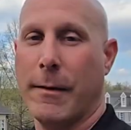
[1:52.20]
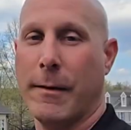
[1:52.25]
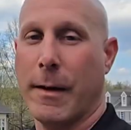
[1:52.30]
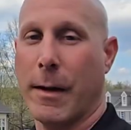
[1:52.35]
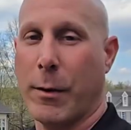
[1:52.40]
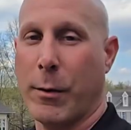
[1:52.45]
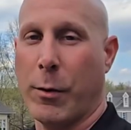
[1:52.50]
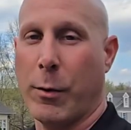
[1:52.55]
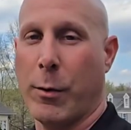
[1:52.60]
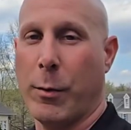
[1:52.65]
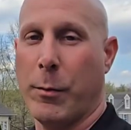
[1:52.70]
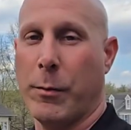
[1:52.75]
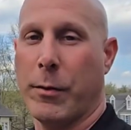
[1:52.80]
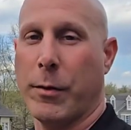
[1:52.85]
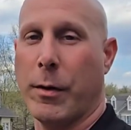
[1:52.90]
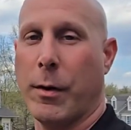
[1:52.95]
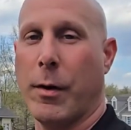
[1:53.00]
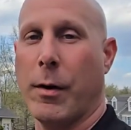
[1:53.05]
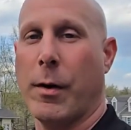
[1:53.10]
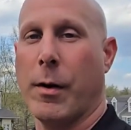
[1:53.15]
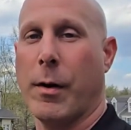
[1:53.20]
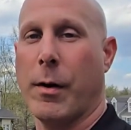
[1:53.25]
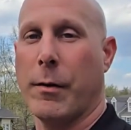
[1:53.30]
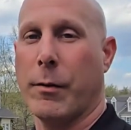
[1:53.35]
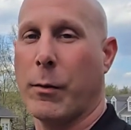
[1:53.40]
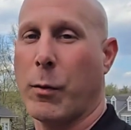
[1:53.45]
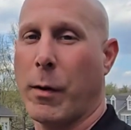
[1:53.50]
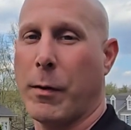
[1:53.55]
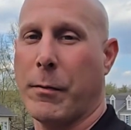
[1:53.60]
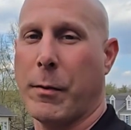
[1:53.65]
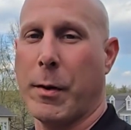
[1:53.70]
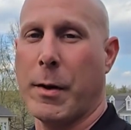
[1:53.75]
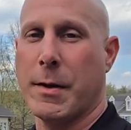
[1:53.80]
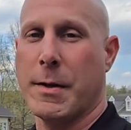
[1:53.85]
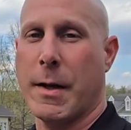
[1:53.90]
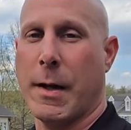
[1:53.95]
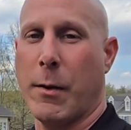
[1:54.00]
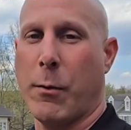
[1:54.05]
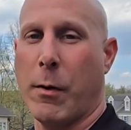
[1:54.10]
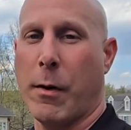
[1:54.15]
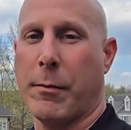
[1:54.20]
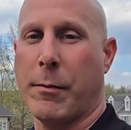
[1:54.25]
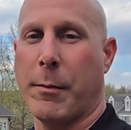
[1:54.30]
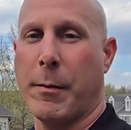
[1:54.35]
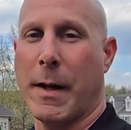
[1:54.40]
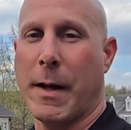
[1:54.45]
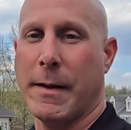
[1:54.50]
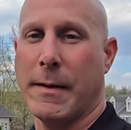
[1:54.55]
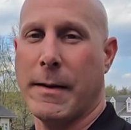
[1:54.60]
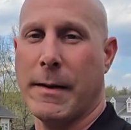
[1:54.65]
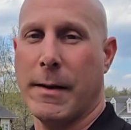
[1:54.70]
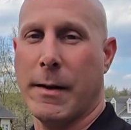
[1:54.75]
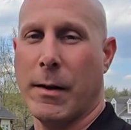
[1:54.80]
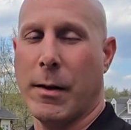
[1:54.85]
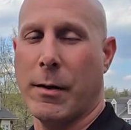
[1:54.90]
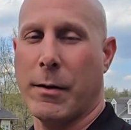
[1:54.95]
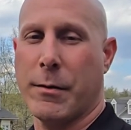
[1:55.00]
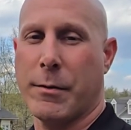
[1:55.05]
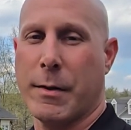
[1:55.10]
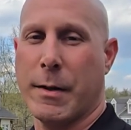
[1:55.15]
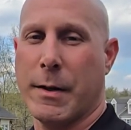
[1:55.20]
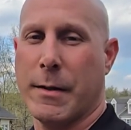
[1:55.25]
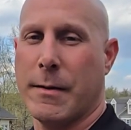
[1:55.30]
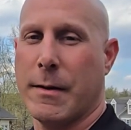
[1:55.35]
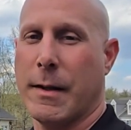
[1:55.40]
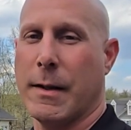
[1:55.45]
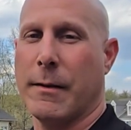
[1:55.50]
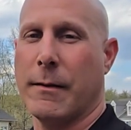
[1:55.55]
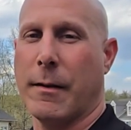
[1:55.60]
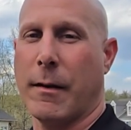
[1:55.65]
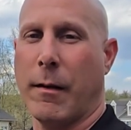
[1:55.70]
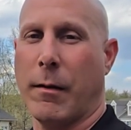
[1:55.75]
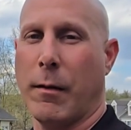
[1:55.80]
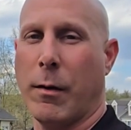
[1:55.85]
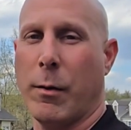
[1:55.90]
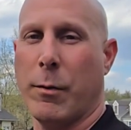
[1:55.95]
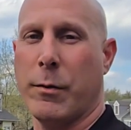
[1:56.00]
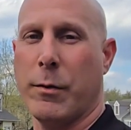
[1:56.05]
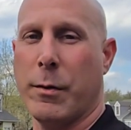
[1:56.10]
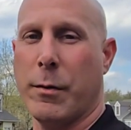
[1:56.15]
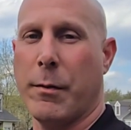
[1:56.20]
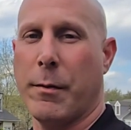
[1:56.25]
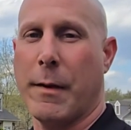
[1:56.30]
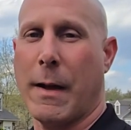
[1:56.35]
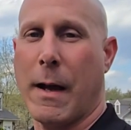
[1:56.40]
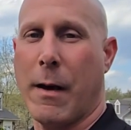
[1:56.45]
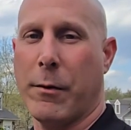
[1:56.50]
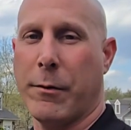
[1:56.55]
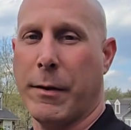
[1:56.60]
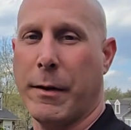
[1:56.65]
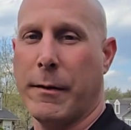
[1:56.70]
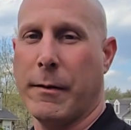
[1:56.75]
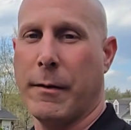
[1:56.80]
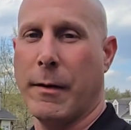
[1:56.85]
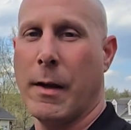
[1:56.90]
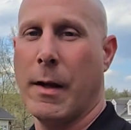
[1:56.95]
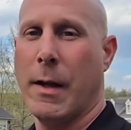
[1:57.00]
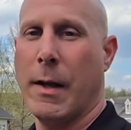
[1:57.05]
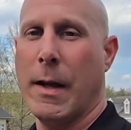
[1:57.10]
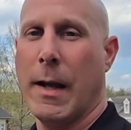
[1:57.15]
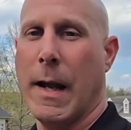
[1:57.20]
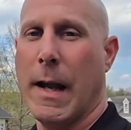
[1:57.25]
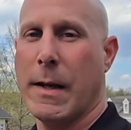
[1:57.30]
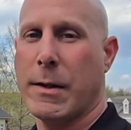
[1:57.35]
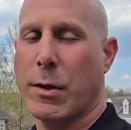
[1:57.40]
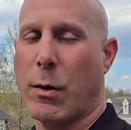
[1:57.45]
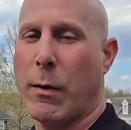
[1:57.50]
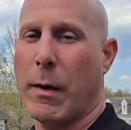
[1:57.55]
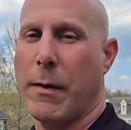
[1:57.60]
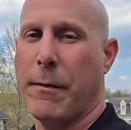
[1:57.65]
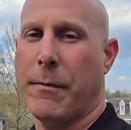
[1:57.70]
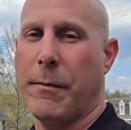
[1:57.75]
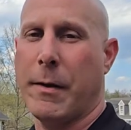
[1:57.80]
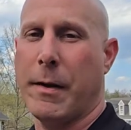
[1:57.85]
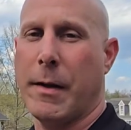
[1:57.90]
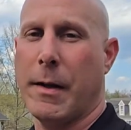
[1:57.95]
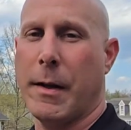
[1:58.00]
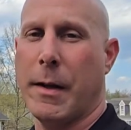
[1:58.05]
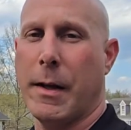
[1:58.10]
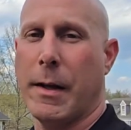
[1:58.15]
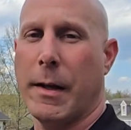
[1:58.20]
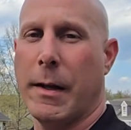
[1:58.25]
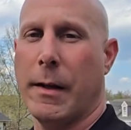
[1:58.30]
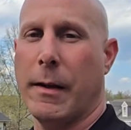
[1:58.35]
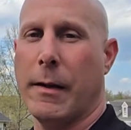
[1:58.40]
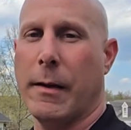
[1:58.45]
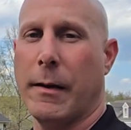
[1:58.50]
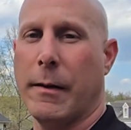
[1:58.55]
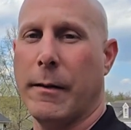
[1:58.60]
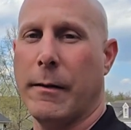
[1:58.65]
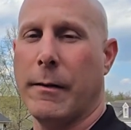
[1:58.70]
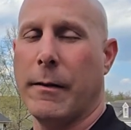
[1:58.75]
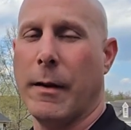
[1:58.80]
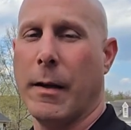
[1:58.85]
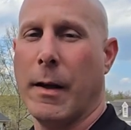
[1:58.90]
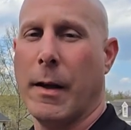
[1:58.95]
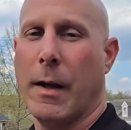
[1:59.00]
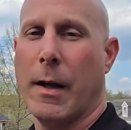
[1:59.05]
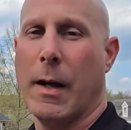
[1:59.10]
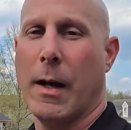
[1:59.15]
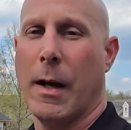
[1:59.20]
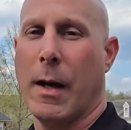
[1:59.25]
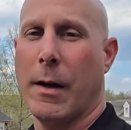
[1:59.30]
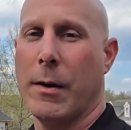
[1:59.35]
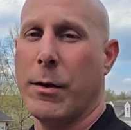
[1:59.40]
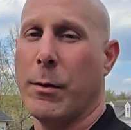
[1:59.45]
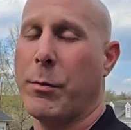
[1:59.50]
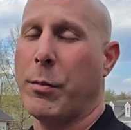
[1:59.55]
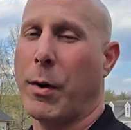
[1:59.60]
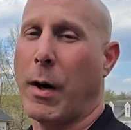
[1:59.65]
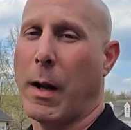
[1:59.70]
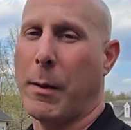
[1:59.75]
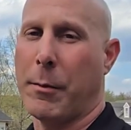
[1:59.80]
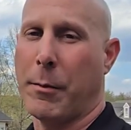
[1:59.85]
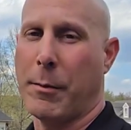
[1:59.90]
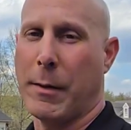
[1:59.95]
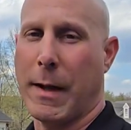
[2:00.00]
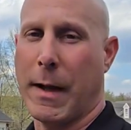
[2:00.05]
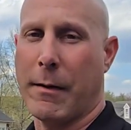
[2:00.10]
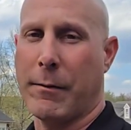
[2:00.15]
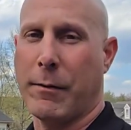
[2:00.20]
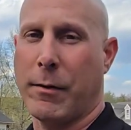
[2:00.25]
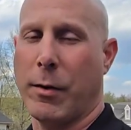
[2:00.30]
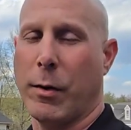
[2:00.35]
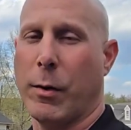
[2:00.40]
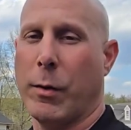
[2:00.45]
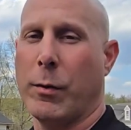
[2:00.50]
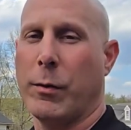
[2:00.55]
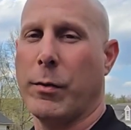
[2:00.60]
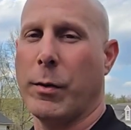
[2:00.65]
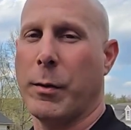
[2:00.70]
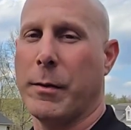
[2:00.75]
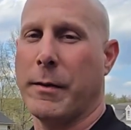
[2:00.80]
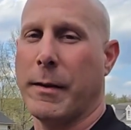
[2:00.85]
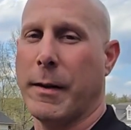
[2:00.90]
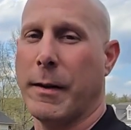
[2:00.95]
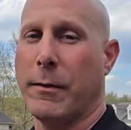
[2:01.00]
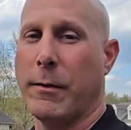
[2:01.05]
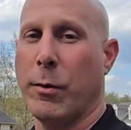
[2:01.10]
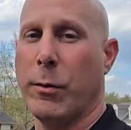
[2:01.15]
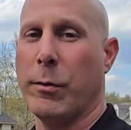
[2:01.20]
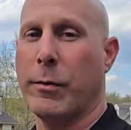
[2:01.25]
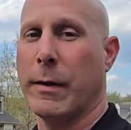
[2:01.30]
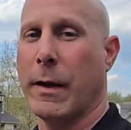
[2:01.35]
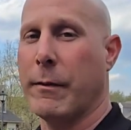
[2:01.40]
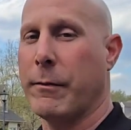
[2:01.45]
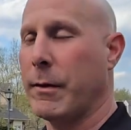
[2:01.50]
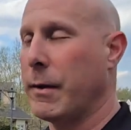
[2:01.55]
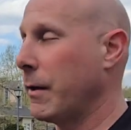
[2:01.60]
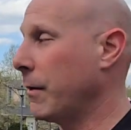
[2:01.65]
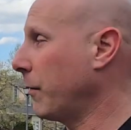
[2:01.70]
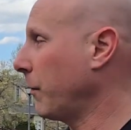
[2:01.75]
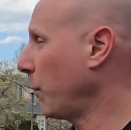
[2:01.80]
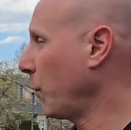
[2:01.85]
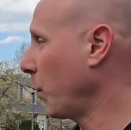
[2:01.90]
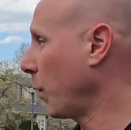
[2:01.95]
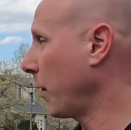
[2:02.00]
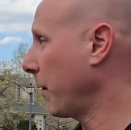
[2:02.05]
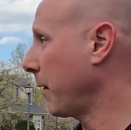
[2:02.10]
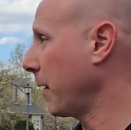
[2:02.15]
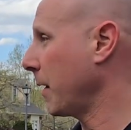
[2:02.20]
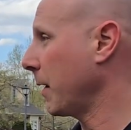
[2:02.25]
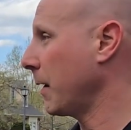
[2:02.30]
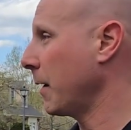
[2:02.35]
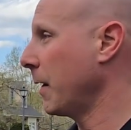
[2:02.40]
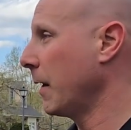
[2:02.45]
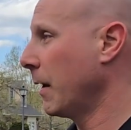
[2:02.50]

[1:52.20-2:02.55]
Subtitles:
townhomes are square footage anywhere from 1,900 into the low 2,000s. HOA fee is you probably have two, so it's in the 270s for the